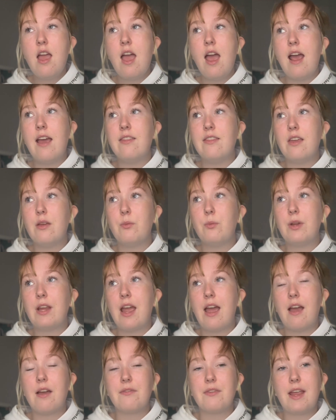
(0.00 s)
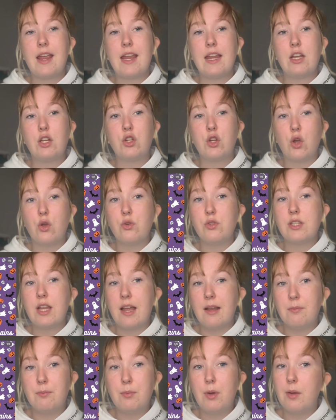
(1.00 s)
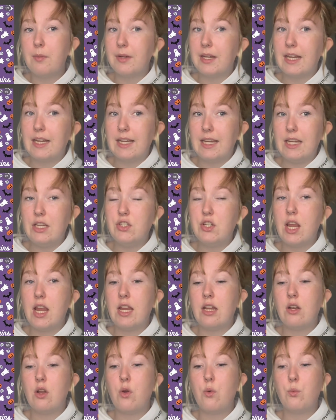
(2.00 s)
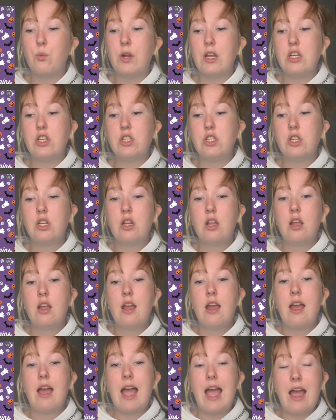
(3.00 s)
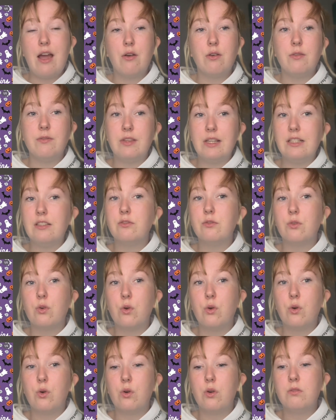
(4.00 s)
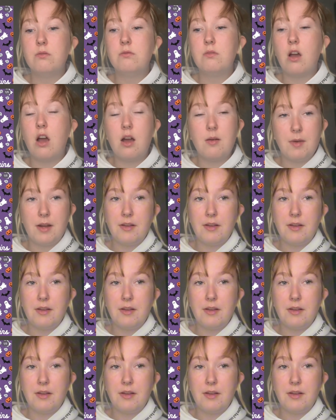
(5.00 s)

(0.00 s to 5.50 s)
And then we have a ghost and pumpkin keychain, which out of these 4 are my